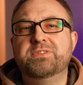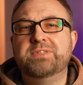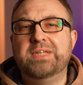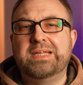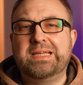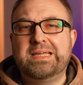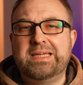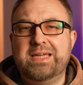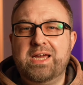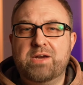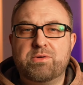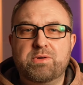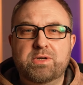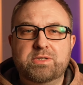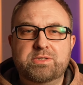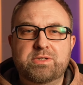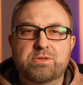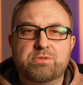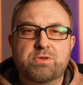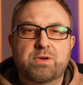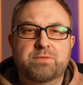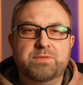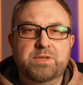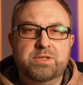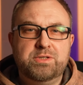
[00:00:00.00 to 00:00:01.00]
the
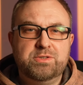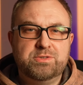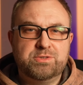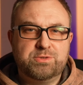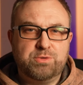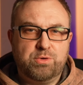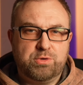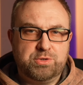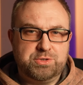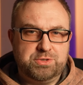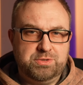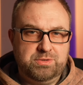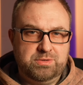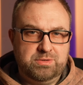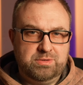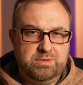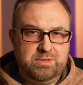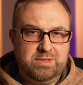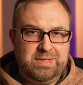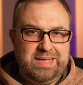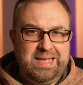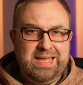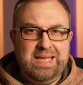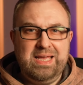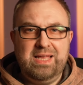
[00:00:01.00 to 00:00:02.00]
character of the distortion,
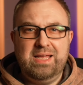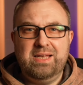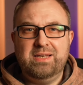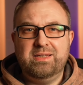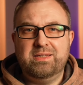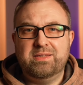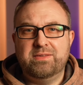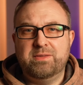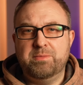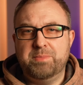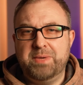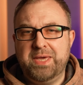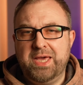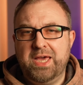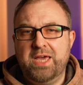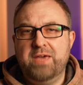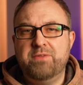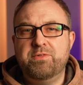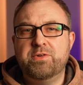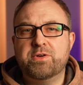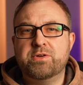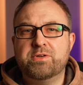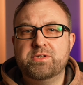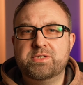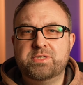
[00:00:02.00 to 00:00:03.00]
and the
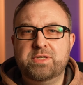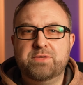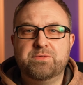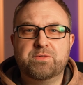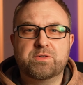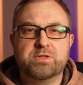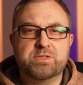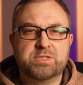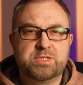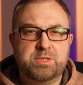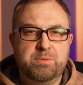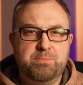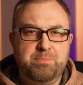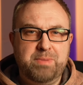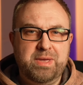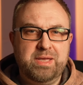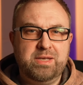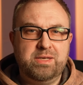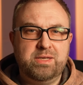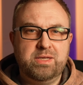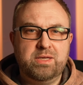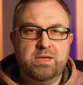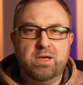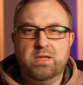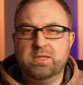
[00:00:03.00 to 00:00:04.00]
behavior differs
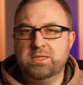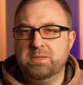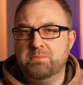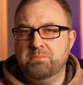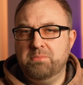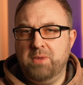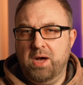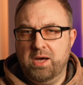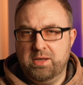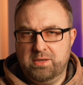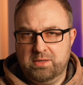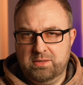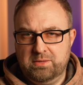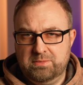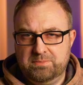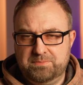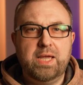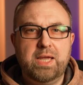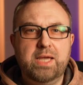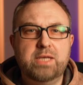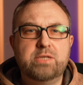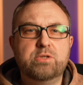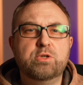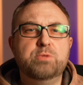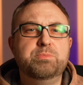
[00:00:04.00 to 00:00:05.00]
depending on the model.
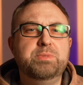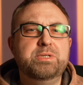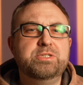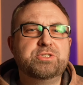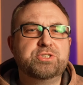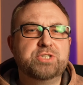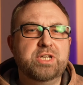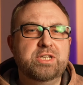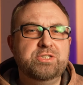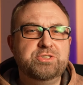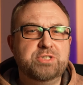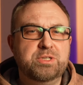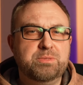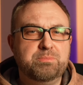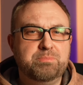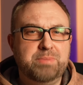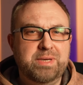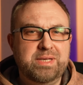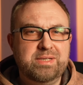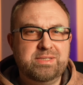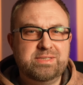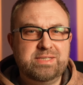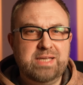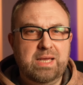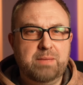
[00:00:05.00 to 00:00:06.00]
It could be changing
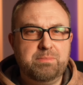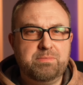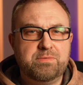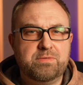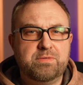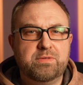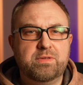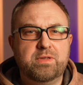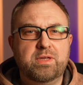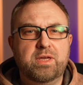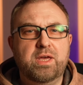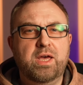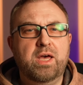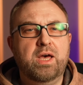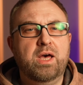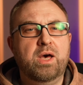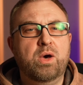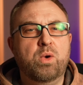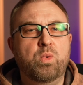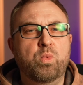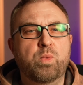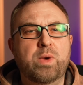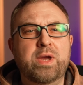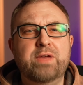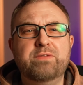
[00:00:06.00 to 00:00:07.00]
beat depth,
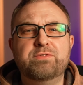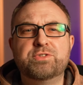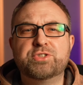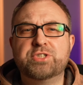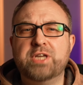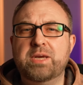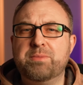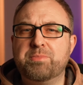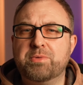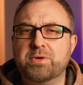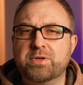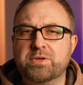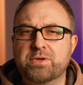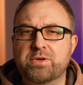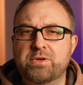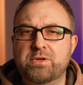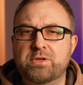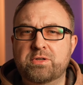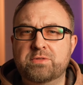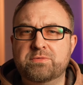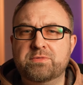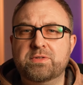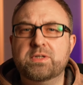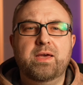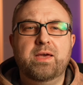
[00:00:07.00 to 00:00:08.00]
a wave shape or
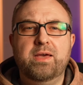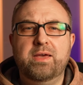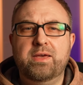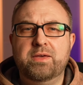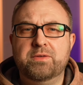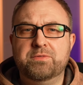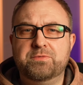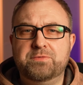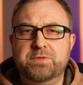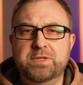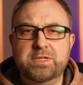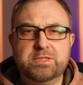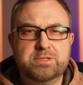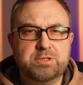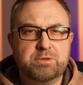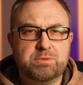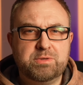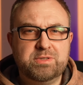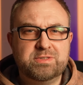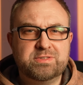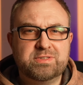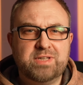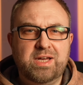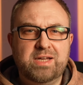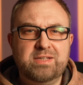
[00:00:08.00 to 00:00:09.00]
curve, a filter
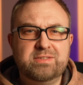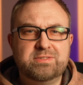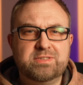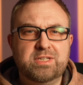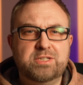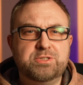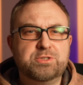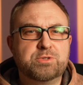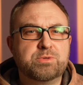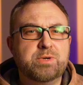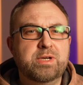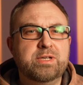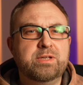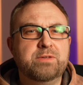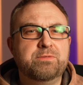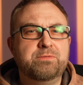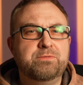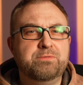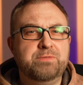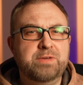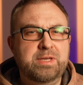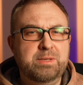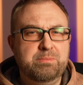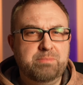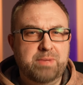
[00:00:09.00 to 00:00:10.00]
inside saturated
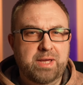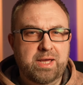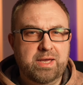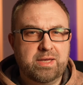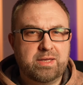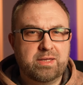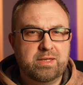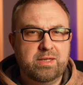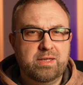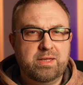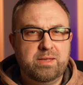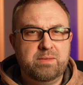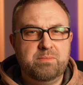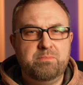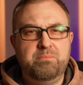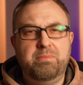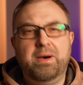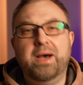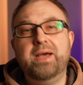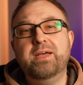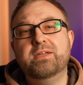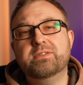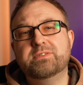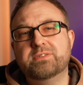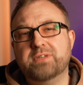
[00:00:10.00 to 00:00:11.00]
feedback,
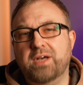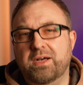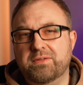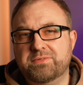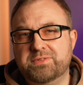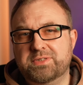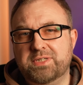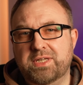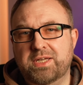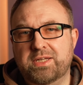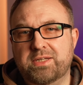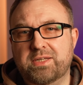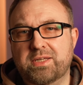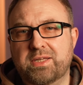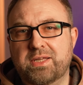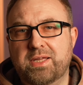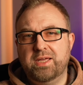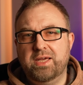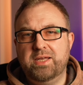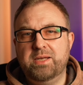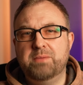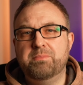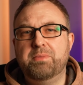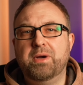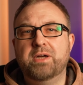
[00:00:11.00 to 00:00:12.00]
bias offset,
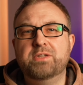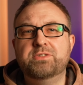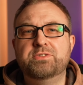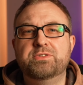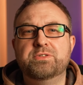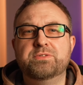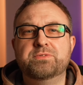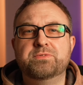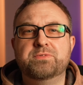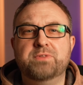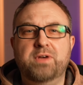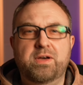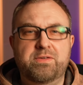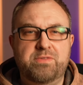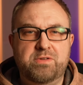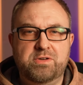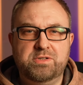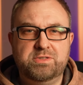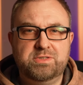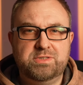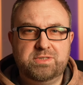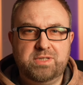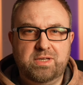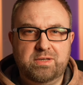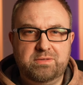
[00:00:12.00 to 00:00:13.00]
and a bunch of
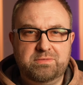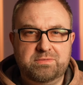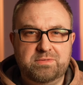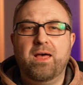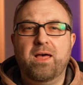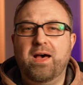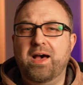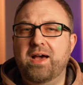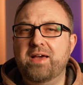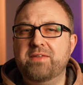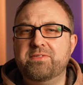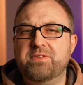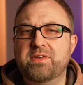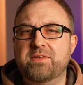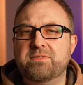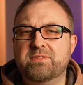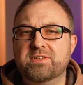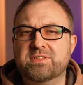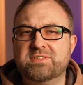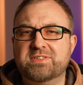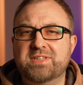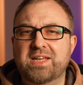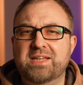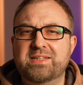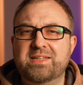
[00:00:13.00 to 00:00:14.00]
other stuff. I think
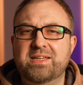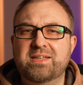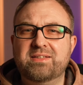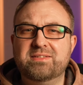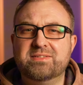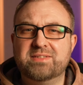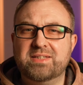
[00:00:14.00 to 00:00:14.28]
the settings